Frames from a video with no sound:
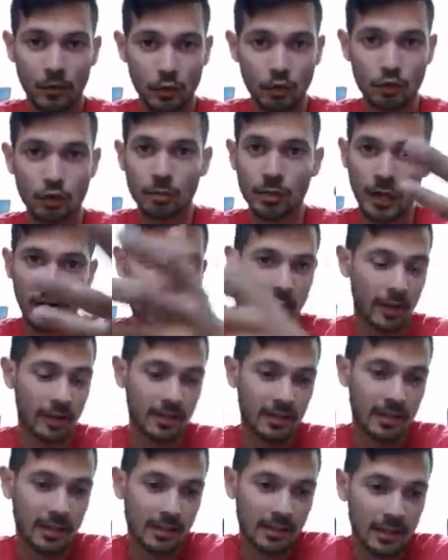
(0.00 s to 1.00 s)
YouTube channel,
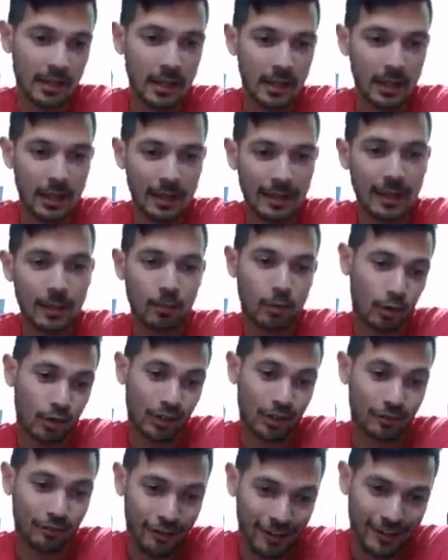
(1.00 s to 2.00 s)
that's this. And then
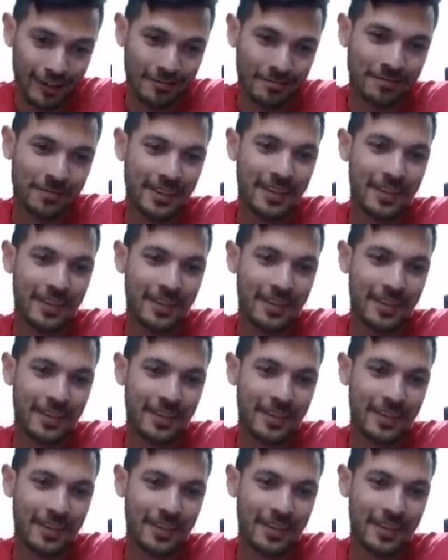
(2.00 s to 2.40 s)
Project Freedom